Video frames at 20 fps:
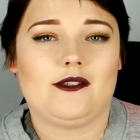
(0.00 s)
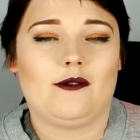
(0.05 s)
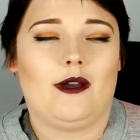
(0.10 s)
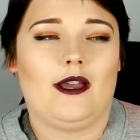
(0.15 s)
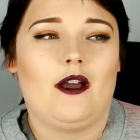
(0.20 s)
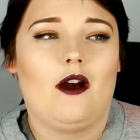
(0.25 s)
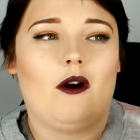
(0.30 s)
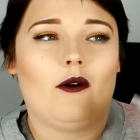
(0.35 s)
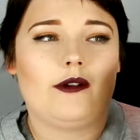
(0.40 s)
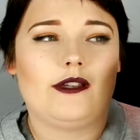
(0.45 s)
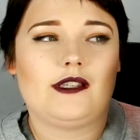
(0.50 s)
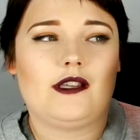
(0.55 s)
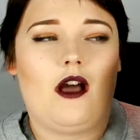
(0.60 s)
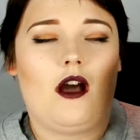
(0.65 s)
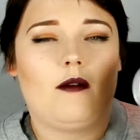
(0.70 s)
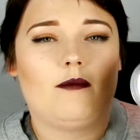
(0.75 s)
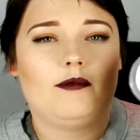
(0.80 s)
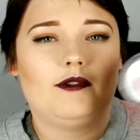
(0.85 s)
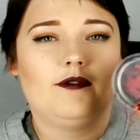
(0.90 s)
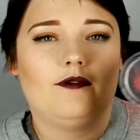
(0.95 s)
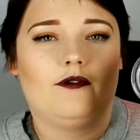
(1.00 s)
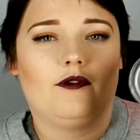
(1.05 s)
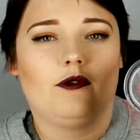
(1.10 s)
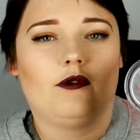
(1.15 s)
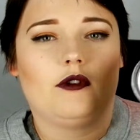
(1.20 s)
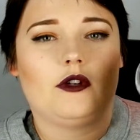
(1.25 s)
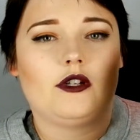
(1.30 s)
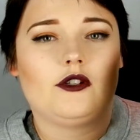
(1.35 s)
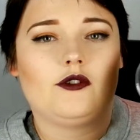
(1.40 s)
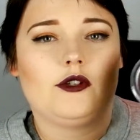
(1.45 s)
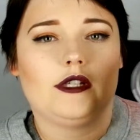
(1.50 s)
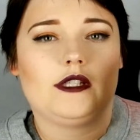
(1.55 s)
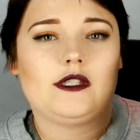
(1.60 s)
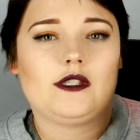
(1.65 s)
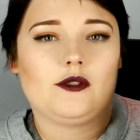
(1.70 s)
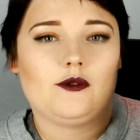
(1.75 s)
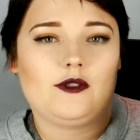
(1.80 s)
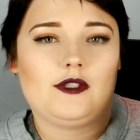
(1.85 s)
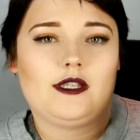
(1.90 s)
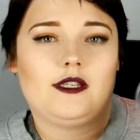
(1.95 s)
so I always opt for
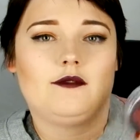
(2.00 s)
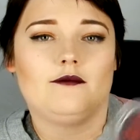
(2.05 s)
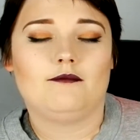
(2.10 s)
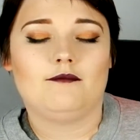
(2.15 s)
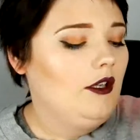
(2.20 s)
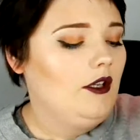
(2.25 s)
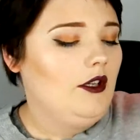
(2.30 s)
translucent.